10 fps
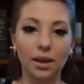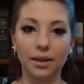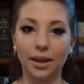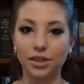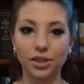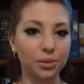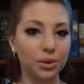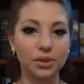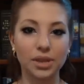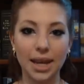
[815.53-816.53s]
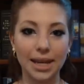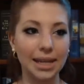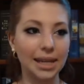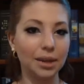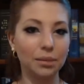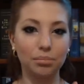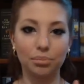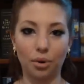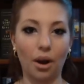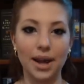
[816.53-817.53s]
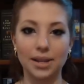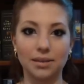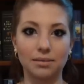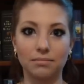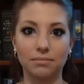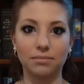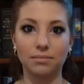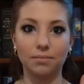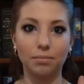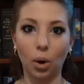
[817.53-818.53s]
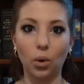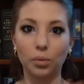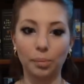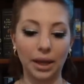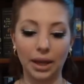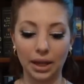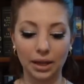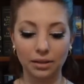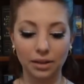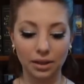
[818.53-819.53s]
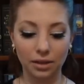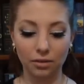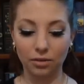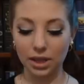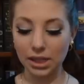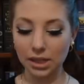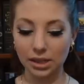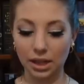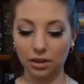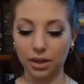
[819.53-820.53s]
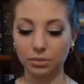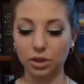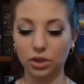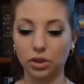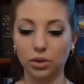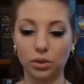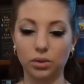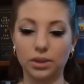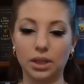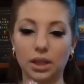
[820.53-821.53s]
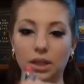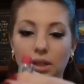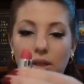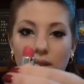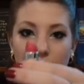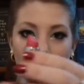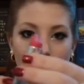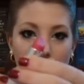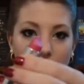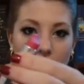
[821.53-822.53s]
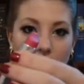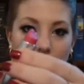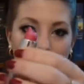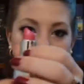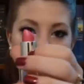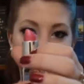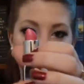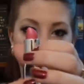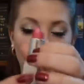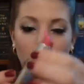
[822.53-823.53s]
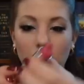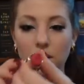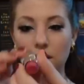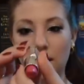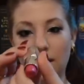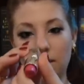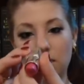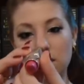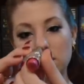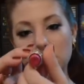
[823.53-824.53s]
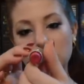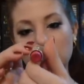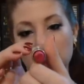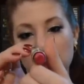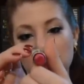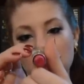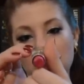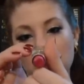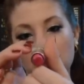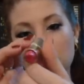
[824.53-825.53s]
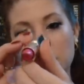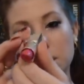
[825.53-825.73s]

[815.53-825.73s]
Now you just want to use any bright, bold pink for this, and I'm just using an Art Deco one, and this is